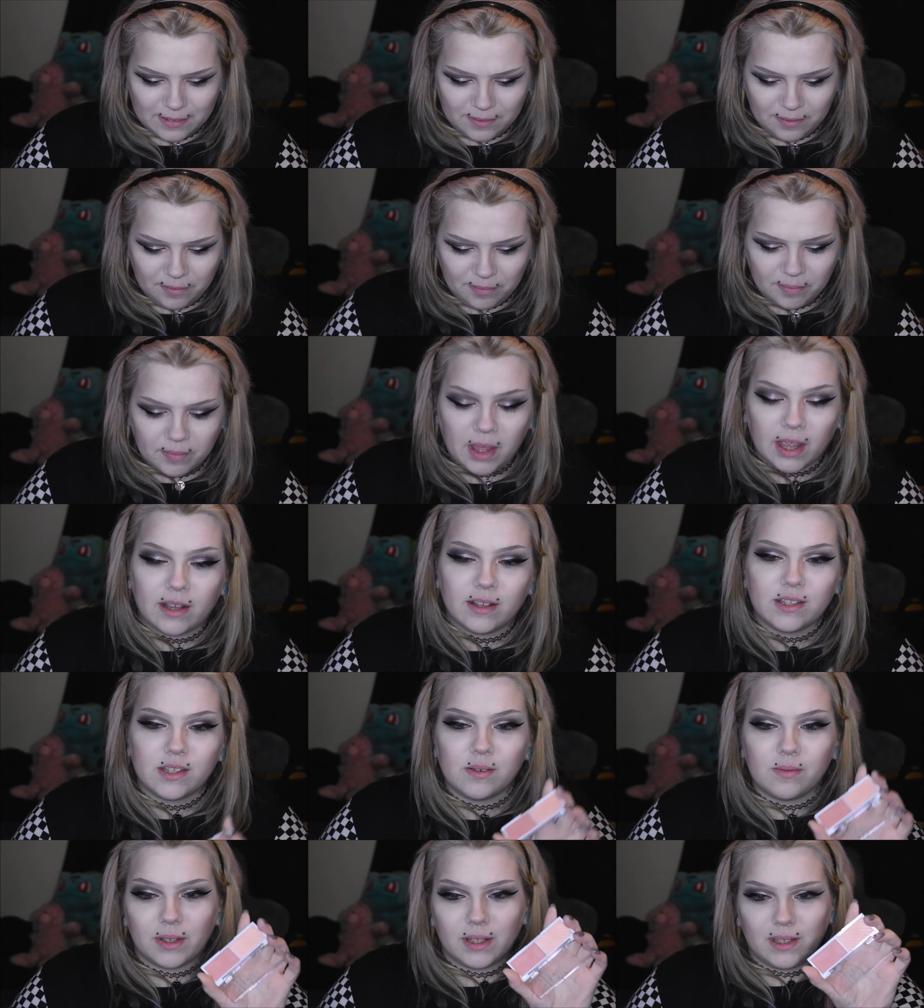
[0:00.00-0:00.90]
I also
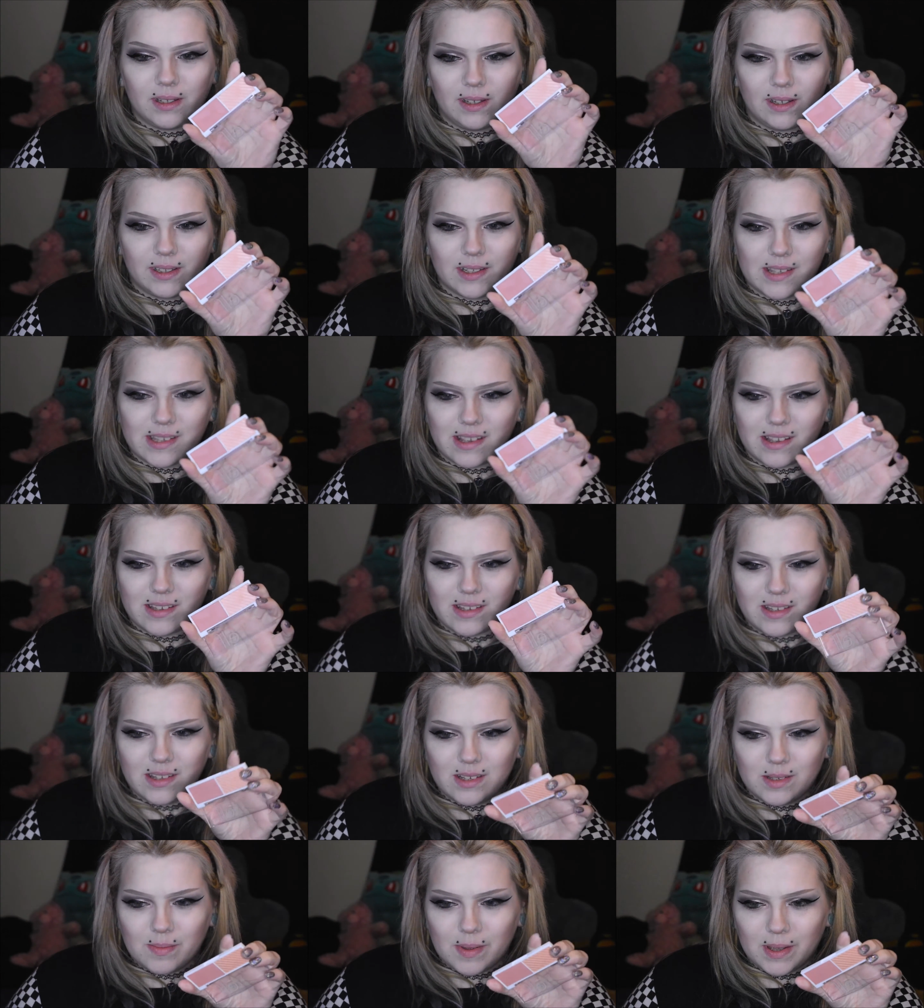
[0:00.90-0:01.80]
really like the size of these
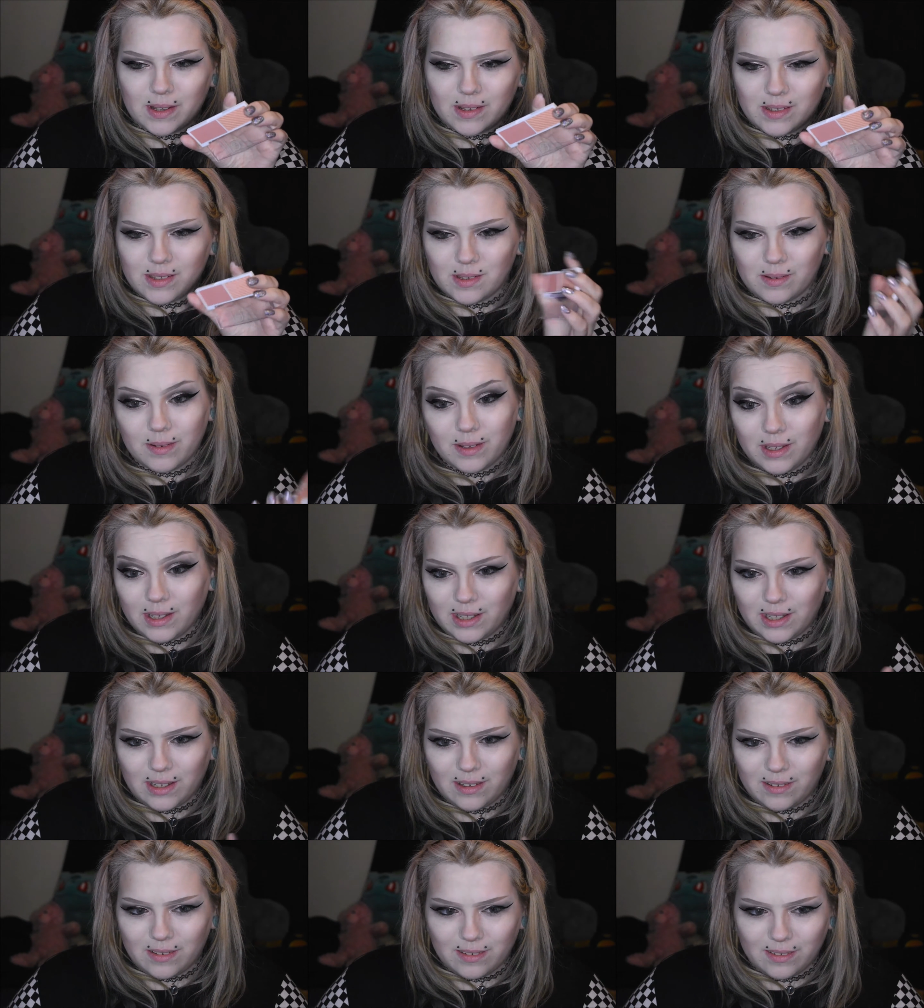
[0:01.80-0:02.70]
palettes. They're really cute.
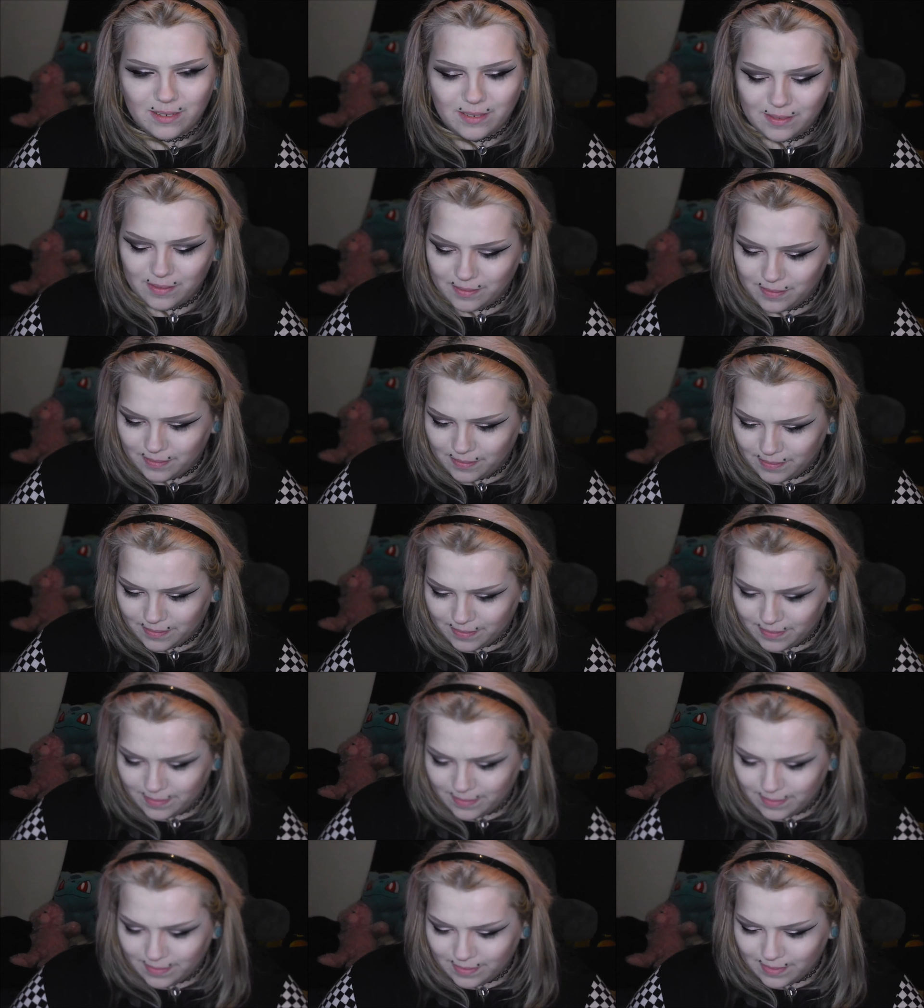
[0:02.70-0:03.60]

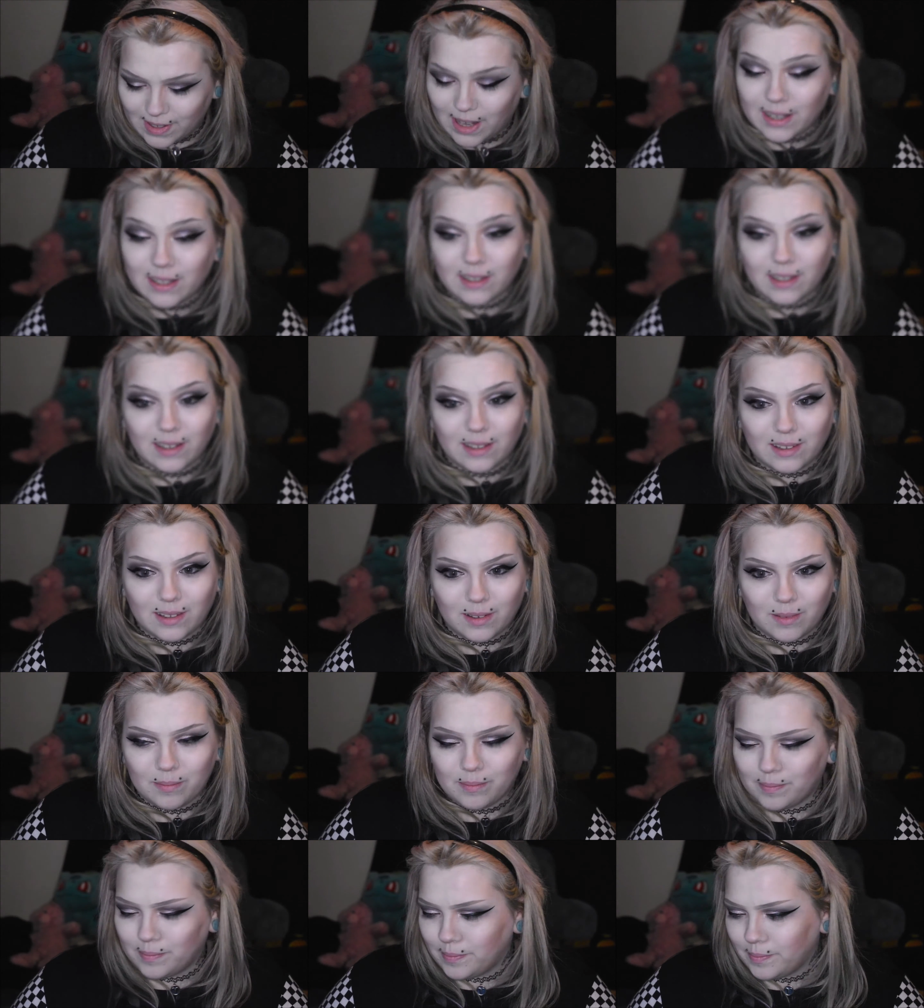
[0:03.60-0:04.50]
I like them.
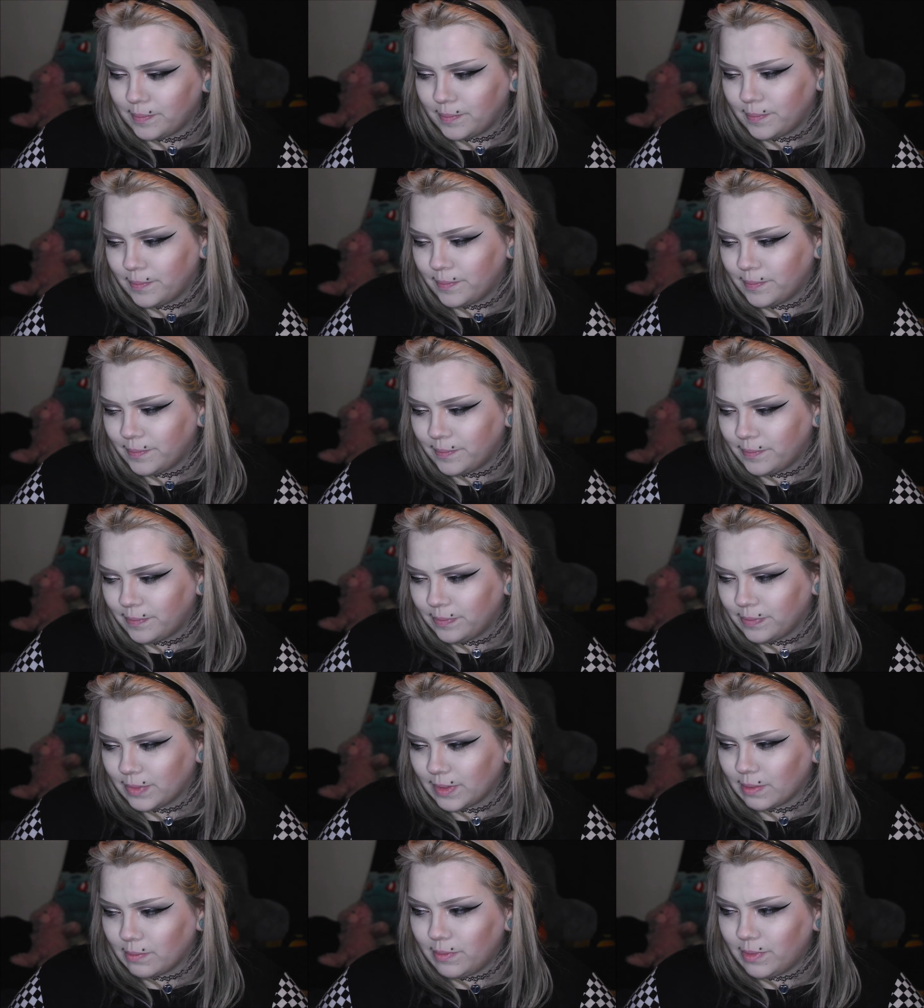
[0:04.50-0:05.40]
I'd
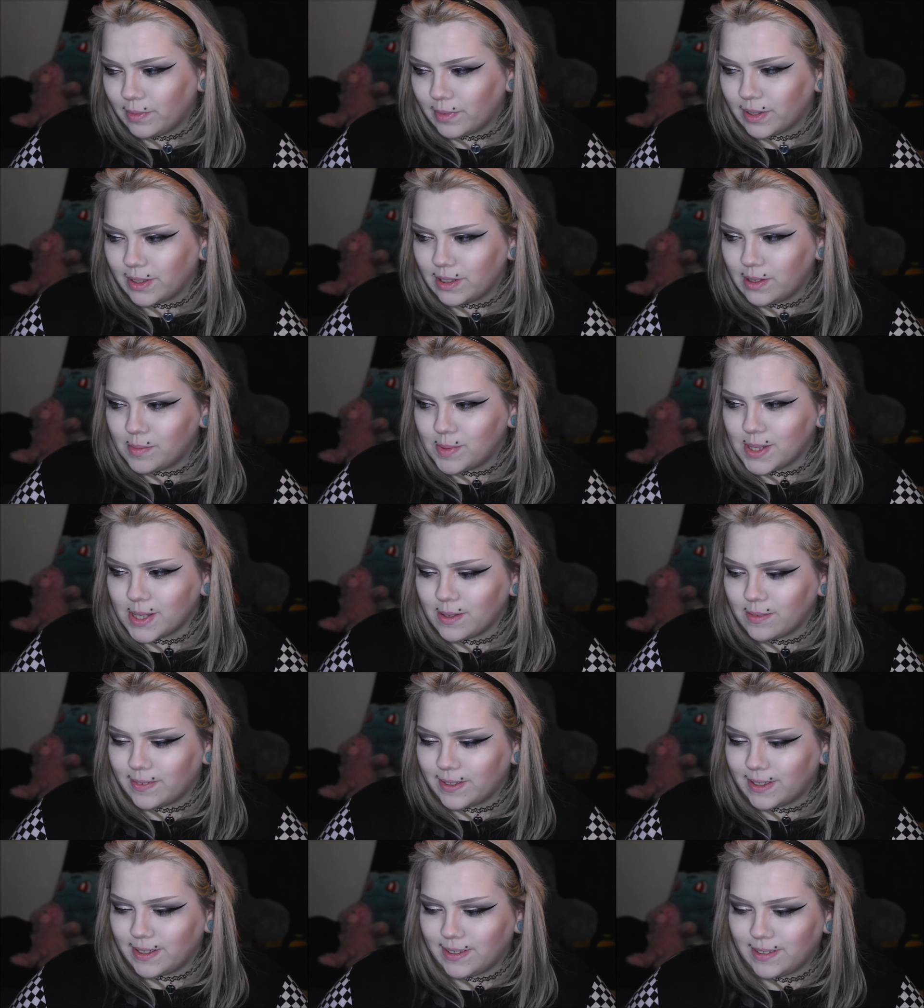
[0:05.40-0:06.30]
be really upset if I
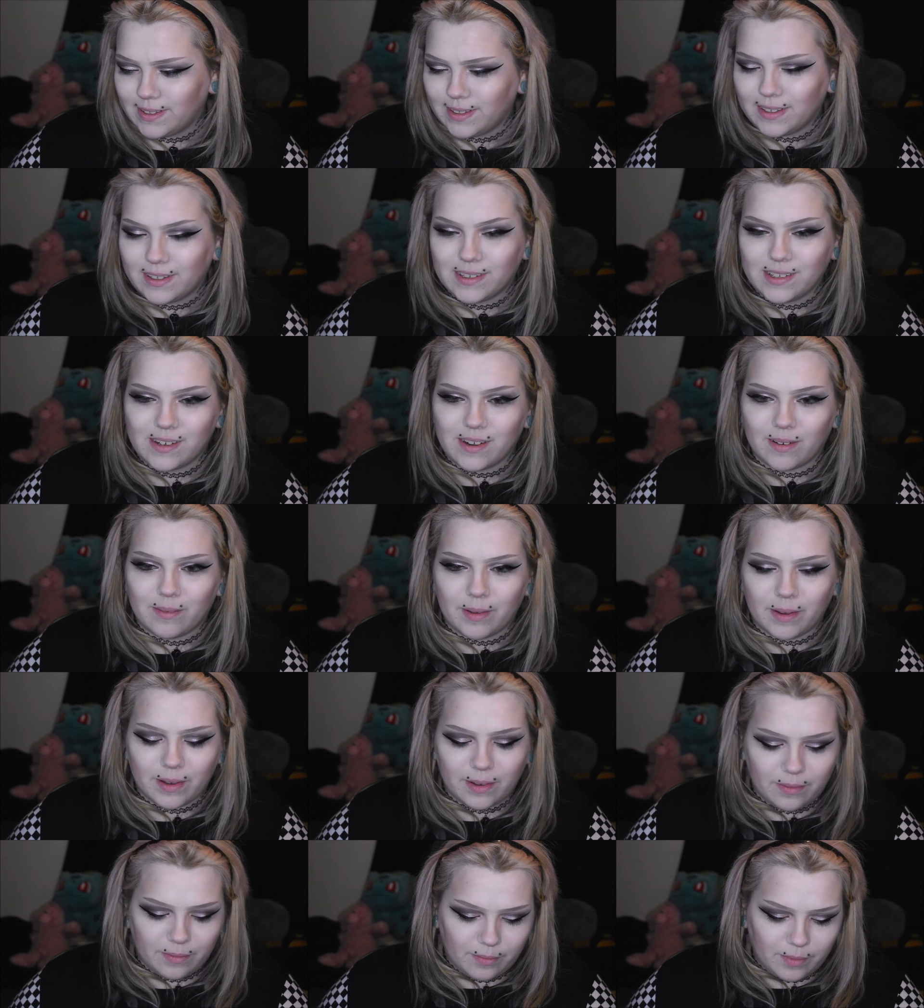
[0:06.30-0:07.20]
didn't like start
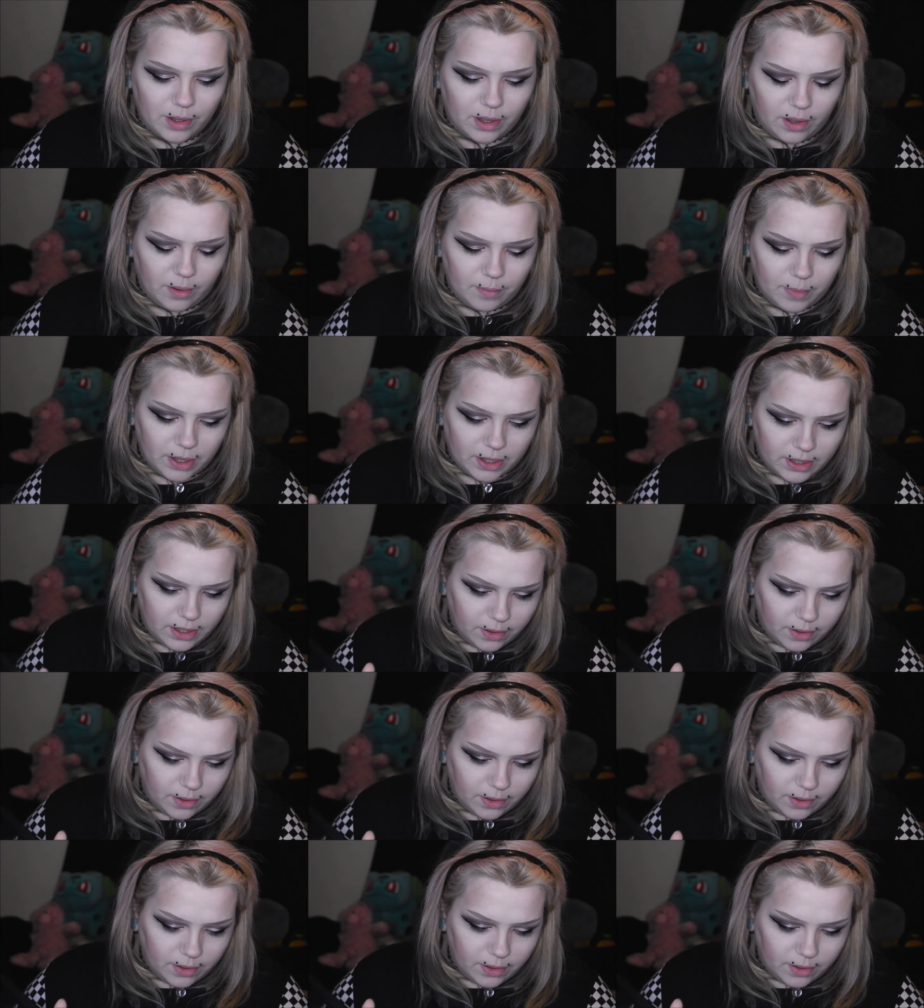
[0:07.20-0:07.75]
my audio.